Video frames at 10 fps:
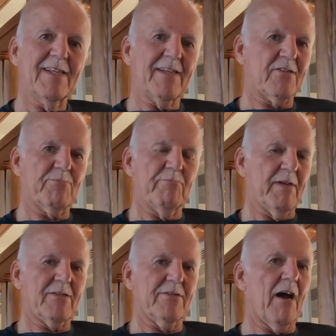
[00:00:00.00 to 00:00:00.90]

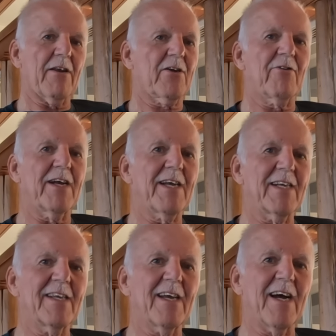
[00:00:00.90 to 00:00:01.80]
That's not a great
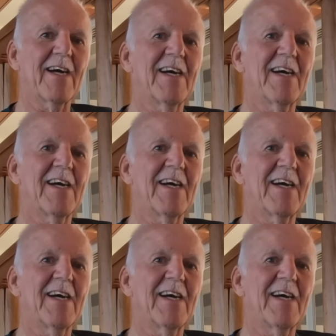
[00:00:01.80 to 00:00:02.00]
idea.